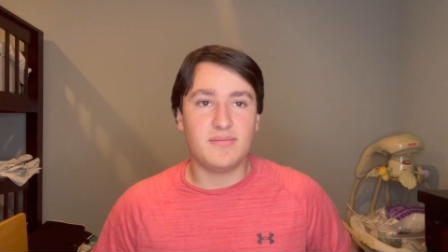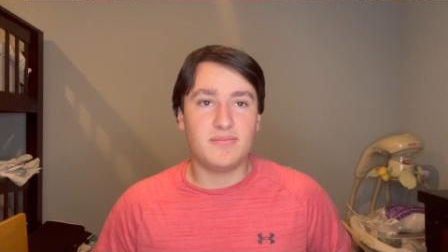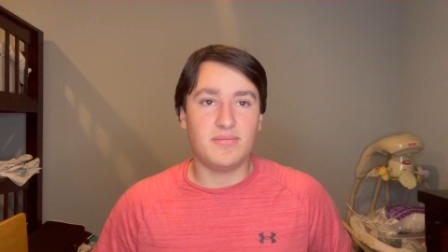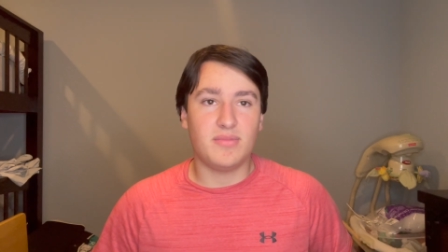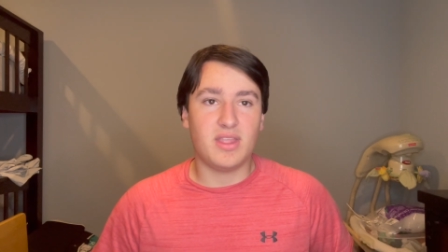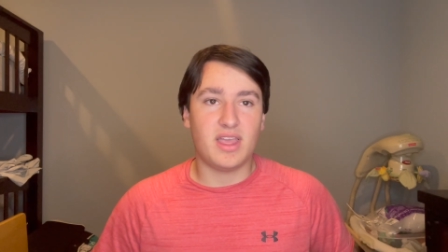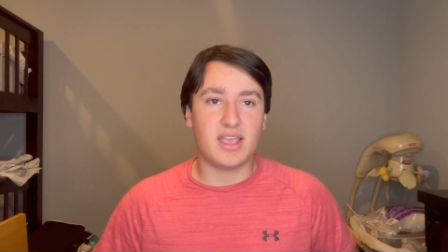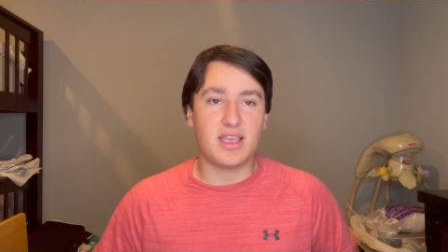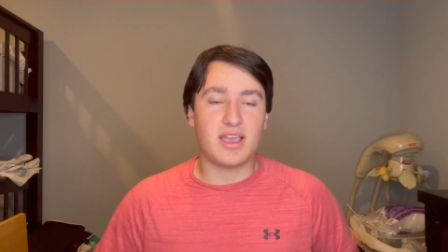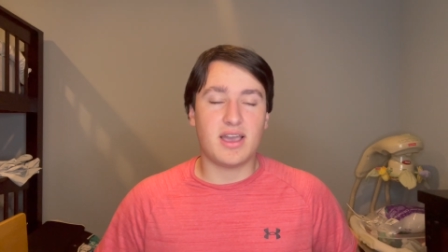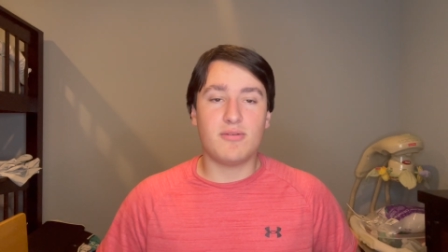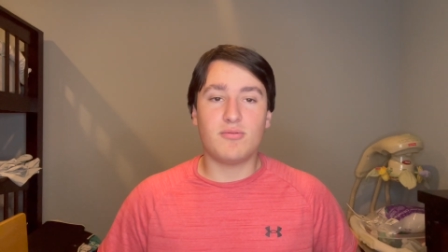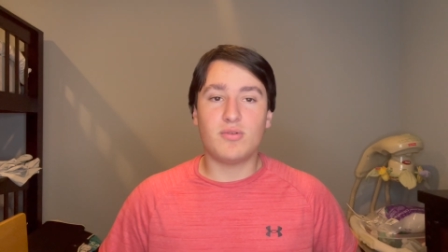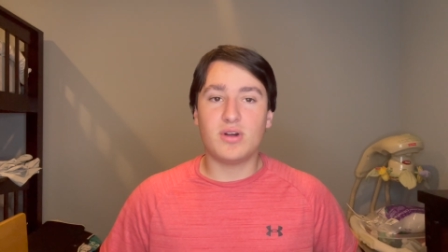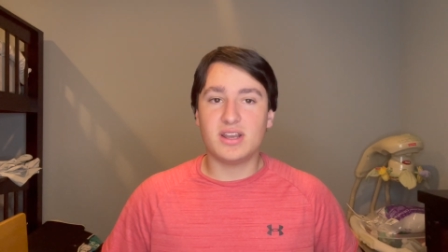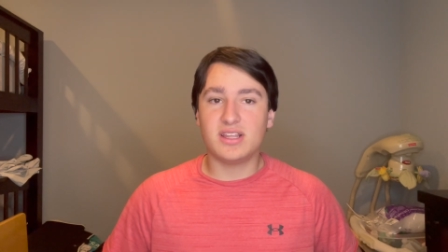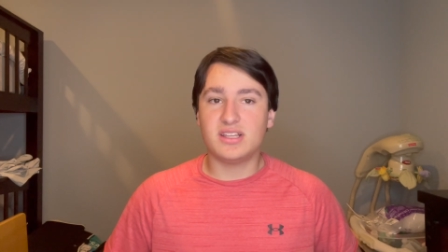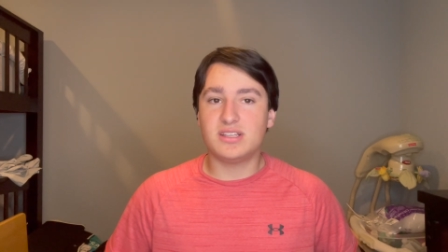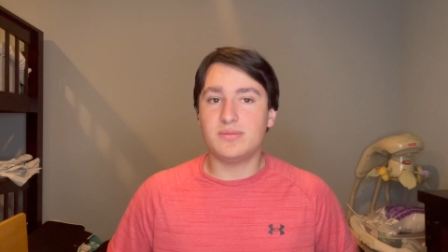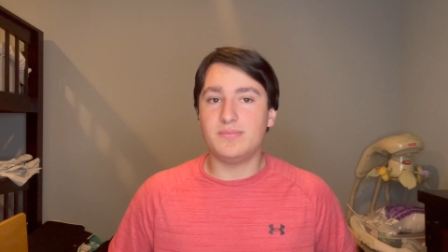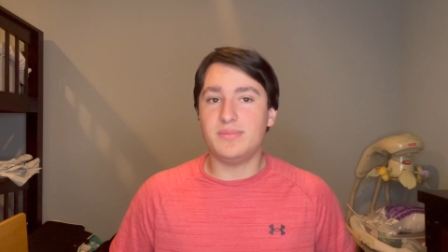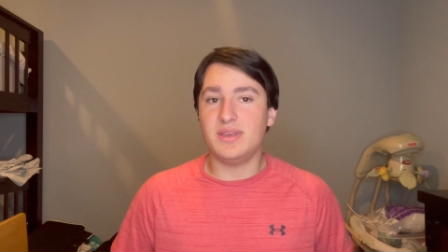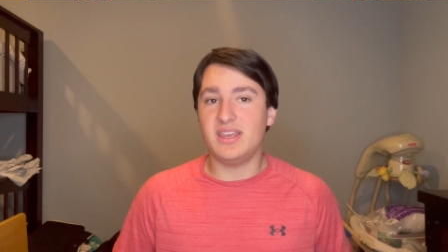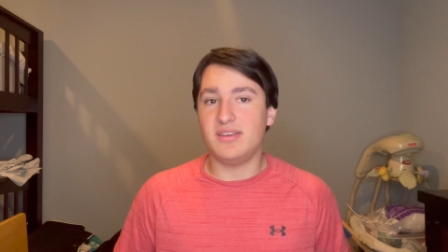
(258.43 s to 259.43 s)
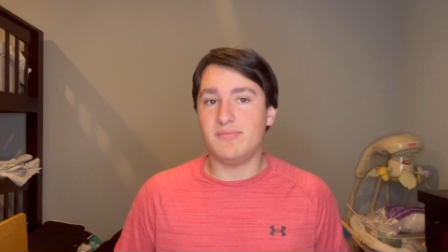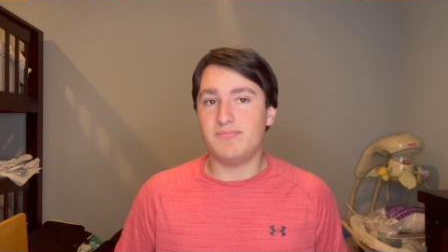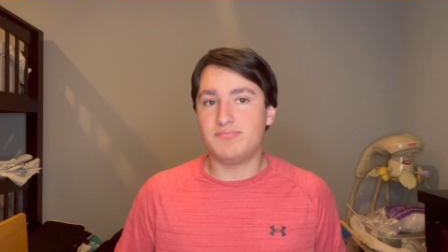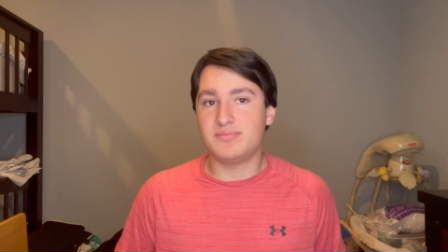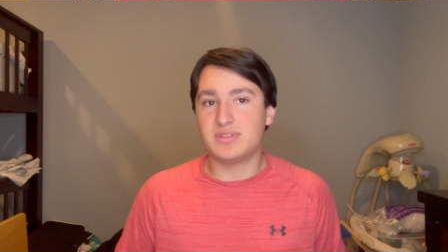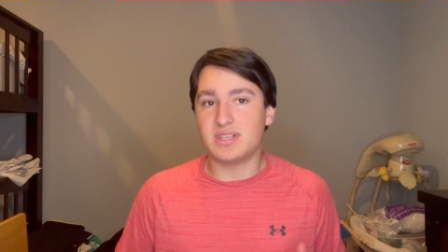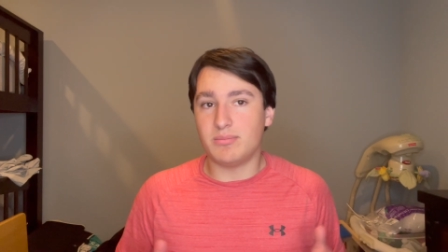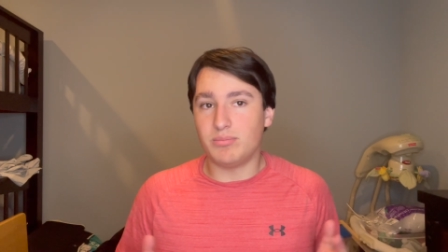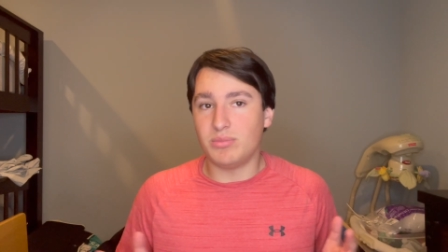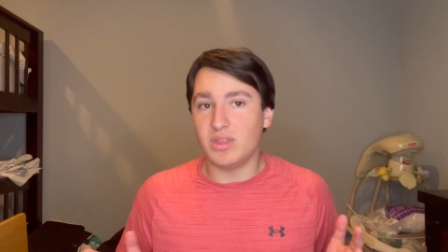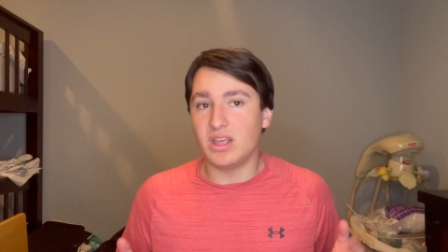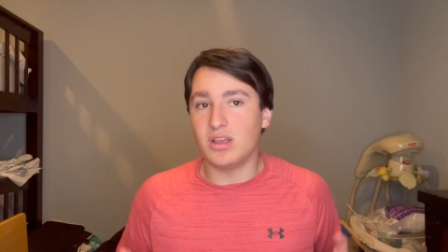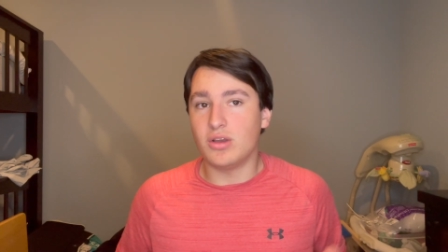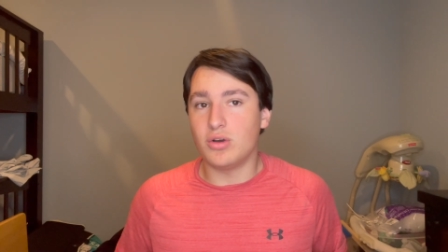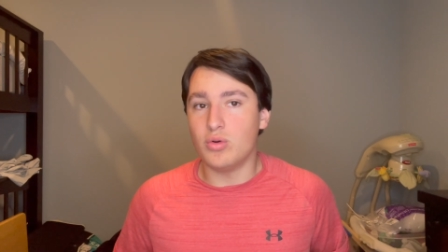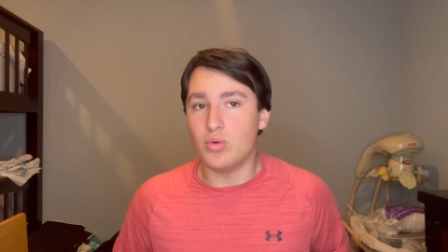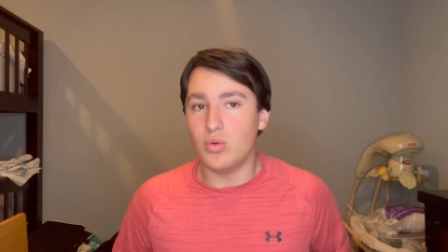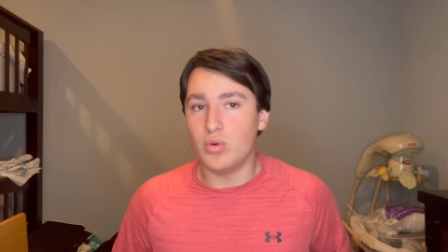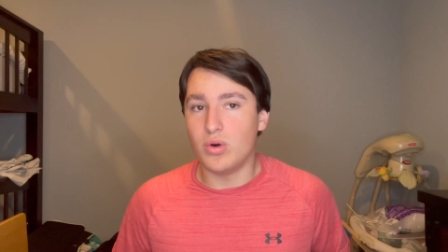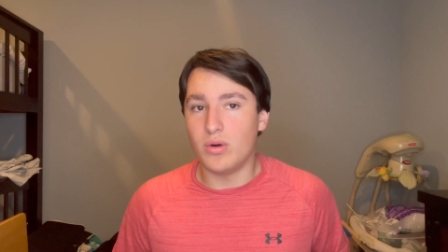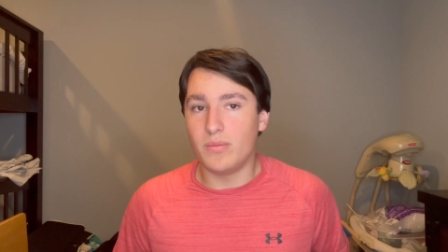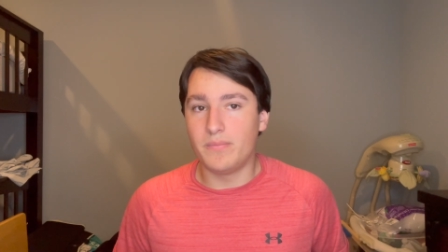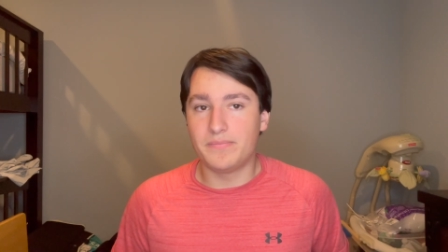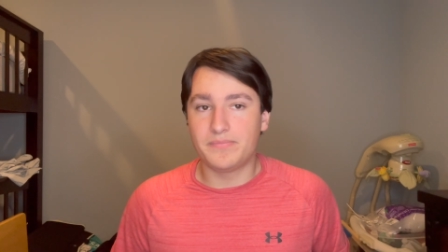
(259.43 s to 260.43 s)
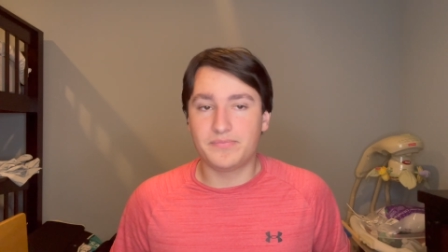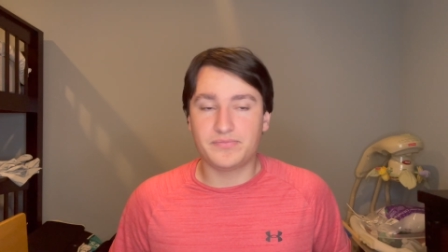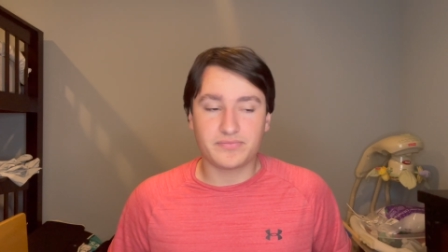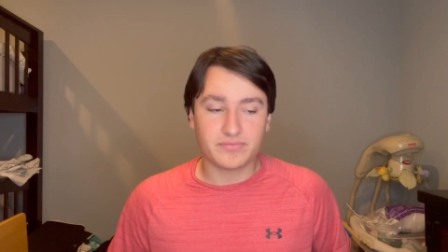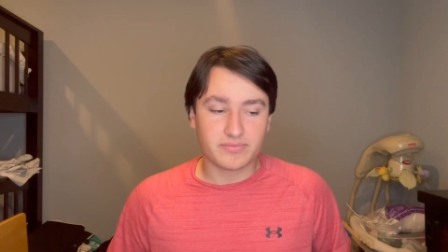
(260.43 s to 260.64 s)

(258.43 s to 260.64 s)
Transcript: Like I want it to be something cool